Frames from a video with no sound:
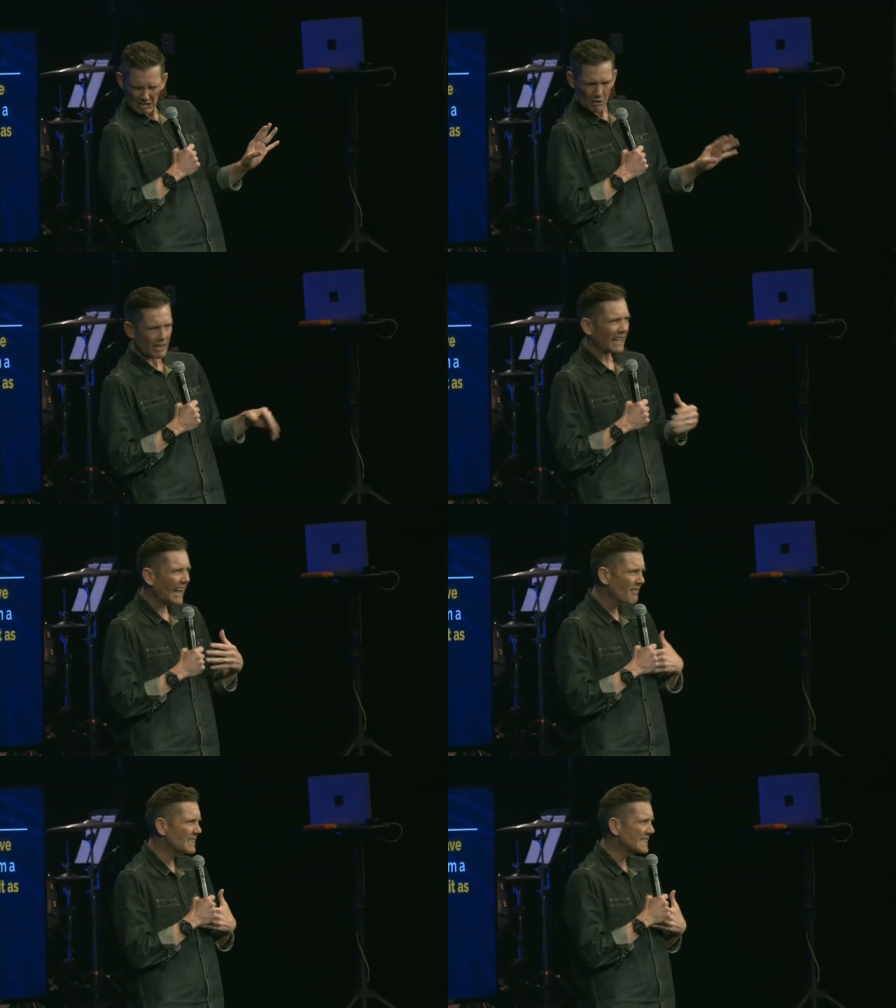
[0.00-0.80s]
no. Like, I
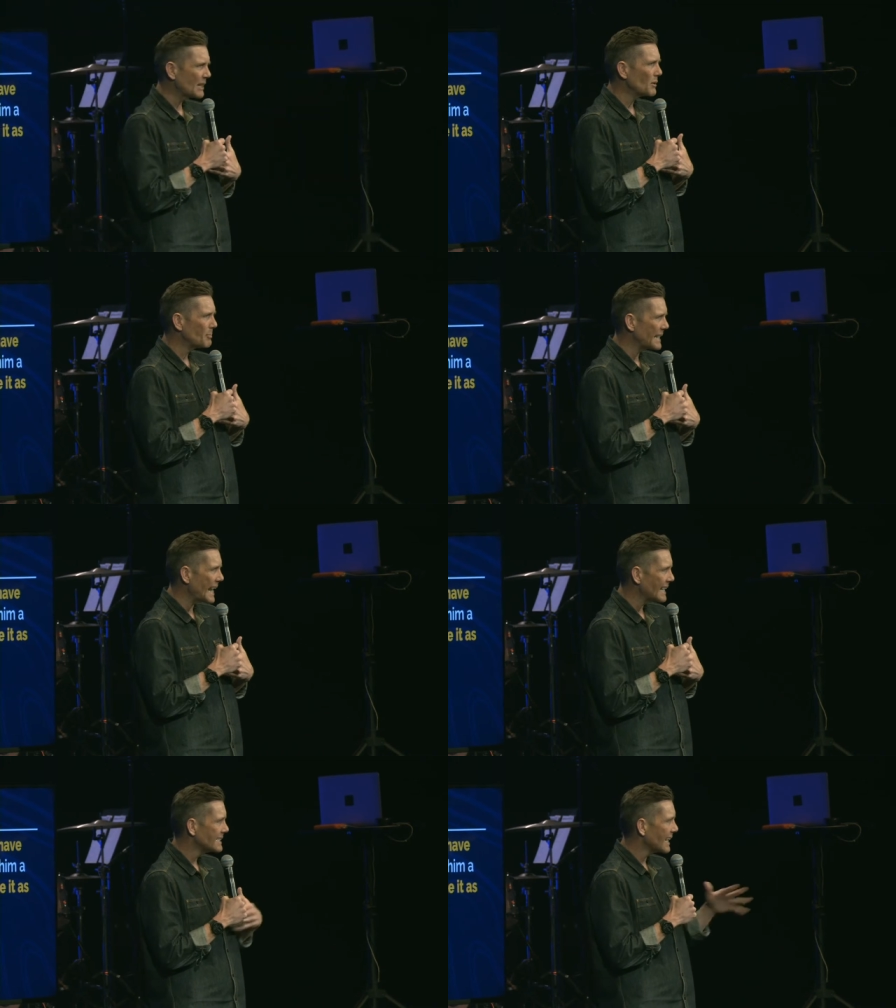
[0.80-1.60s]
have this thing with
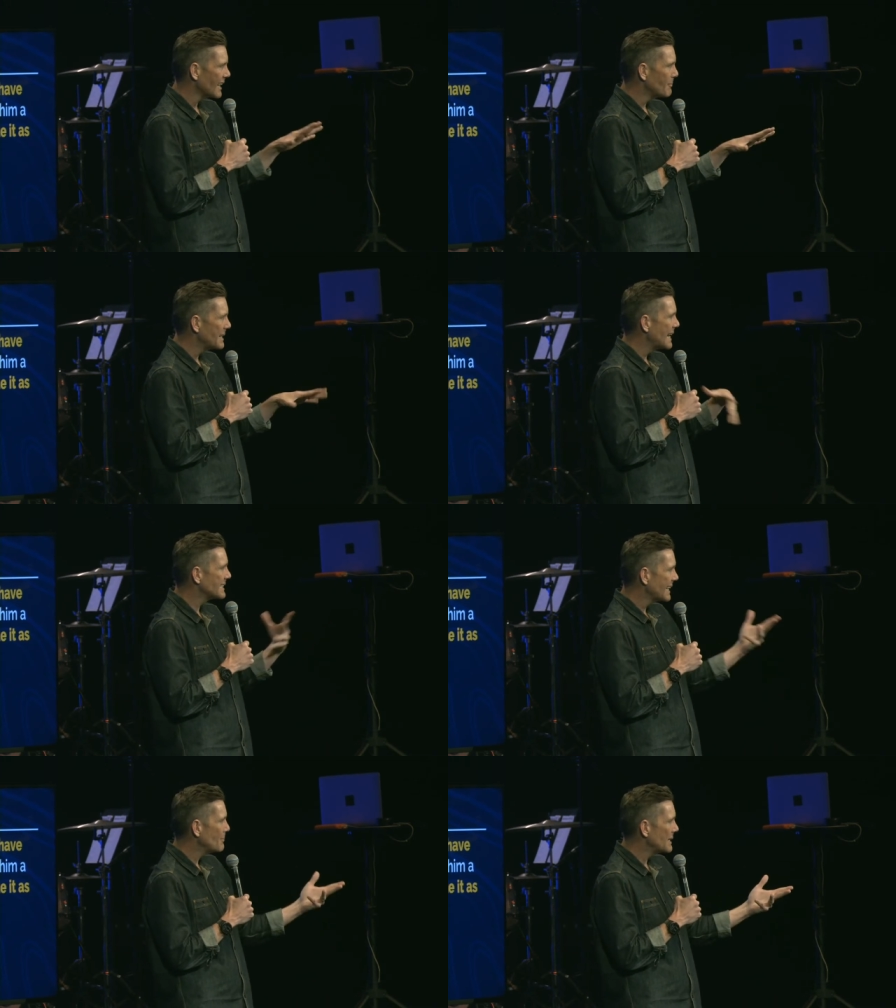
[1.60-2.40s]
bananas. I love bananas.
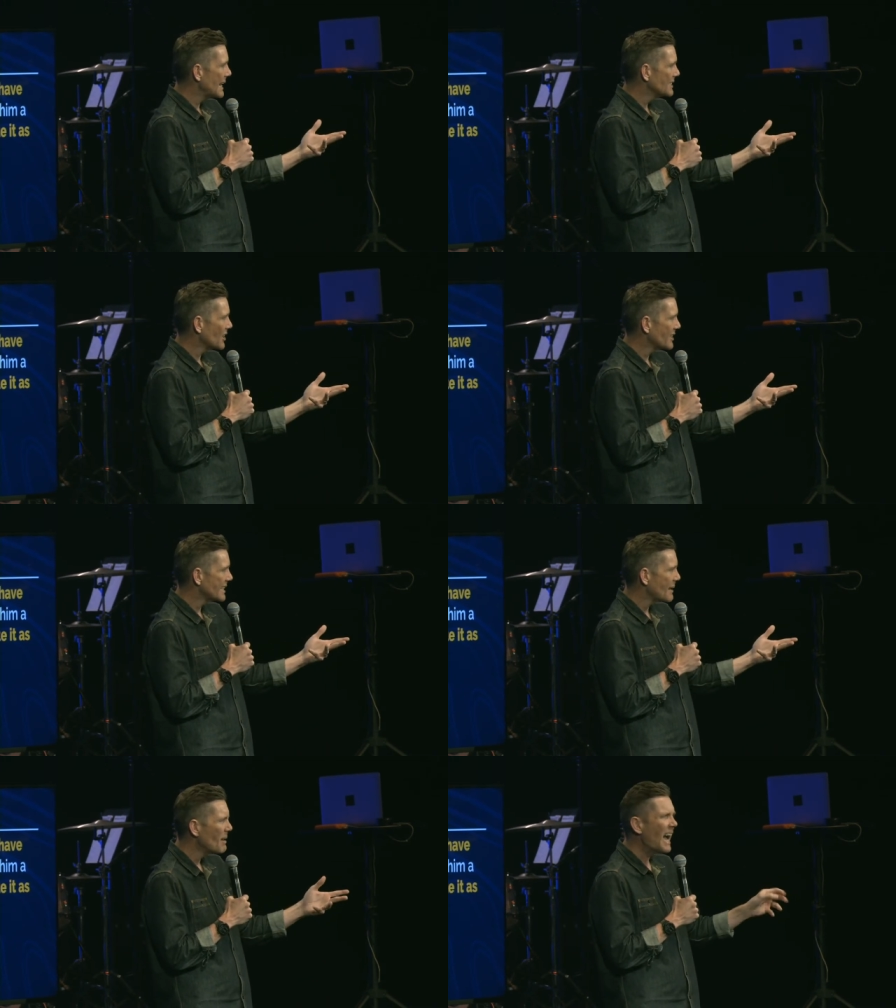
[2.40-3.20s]
I eat bananas all the
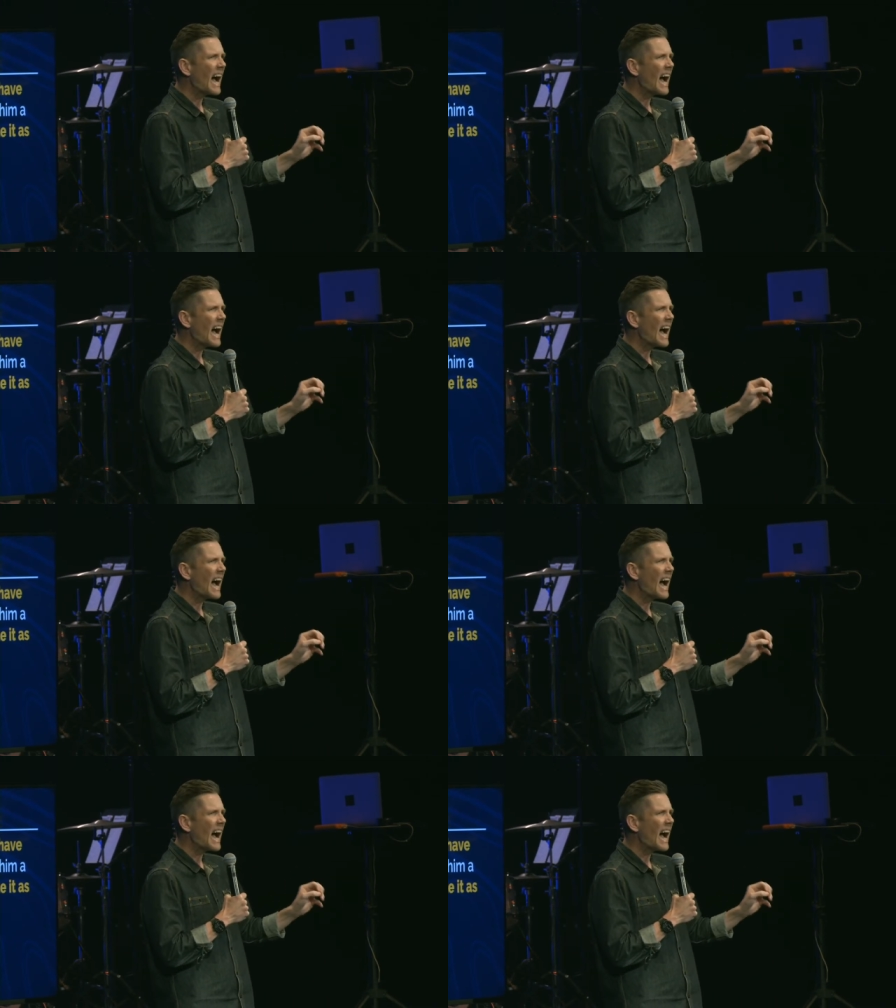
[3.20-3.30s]
time.